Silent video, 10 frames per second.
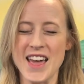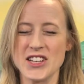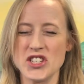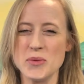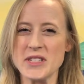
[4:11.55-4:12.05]

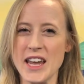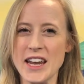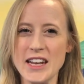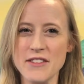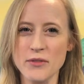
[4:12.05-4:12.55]
She was
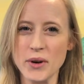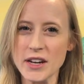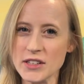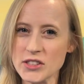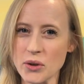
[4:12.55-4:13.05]
84
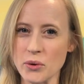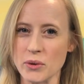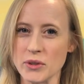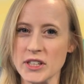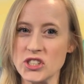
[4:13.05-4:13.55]
years
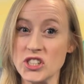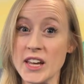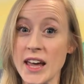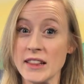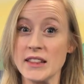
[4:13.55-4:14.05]
old, and she
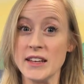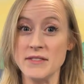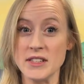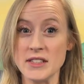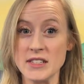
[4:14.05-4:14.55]
had
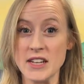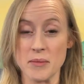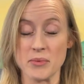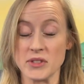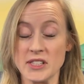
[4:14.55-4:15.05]
lived in the
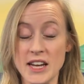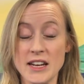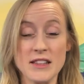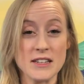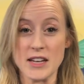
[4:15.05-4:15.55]
temple, stayed
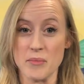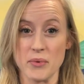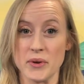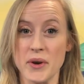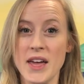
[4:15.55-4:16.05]
in the
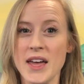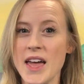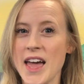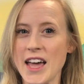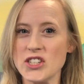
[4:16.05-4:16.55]
temple,
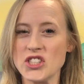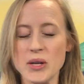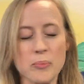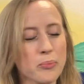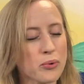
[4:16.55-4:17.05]
and she
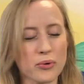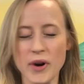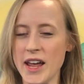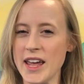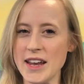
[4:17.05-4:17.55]

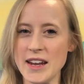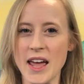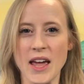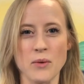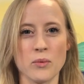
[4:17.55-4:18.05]
prayed
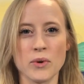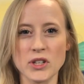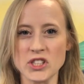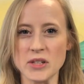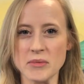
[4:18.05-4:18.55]
and
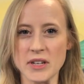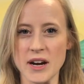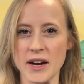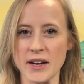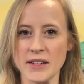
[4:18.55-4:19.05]
worshiped
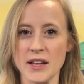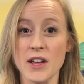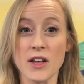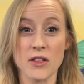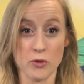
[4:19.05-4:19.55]
God
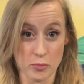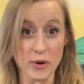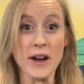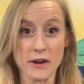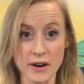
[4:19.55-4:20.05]
through
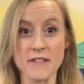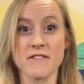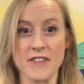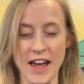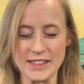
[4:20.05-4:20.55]
prayer and
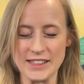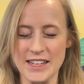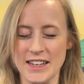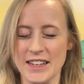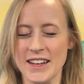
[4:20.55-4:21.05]

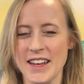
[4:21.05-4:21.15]
fasting.